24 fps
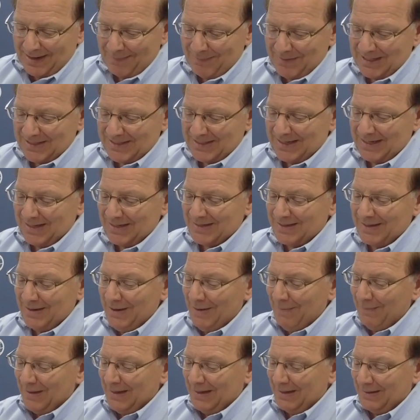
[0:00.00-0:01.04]
time it says
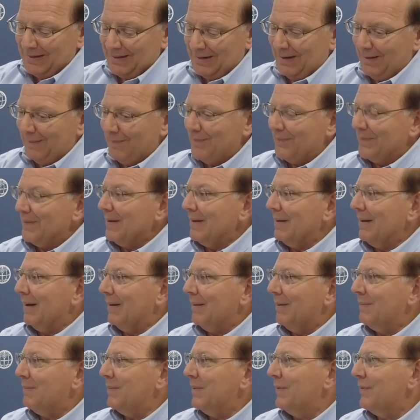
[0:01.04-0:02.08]
that um,
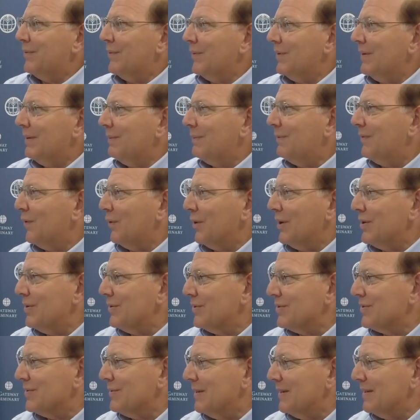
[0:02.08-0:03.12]
uh, before before he
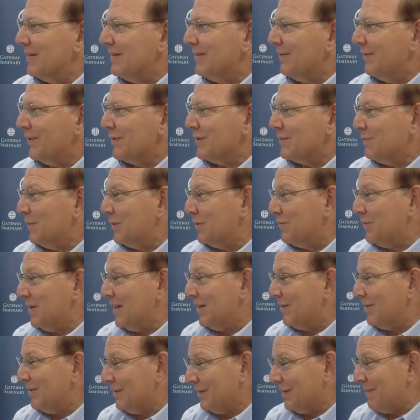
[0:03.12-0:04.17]
knows the difference
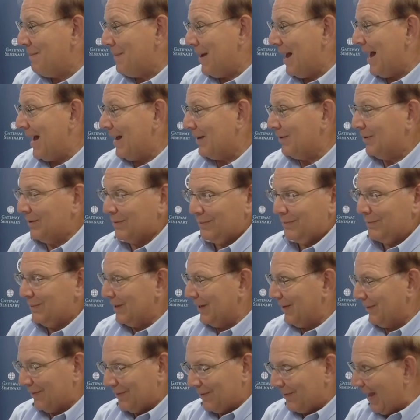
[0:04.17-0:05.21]
between good and bad or
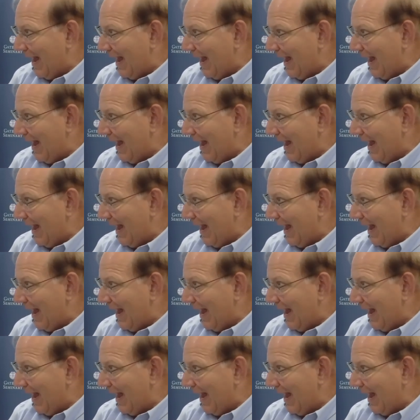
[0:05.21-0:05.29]
whatever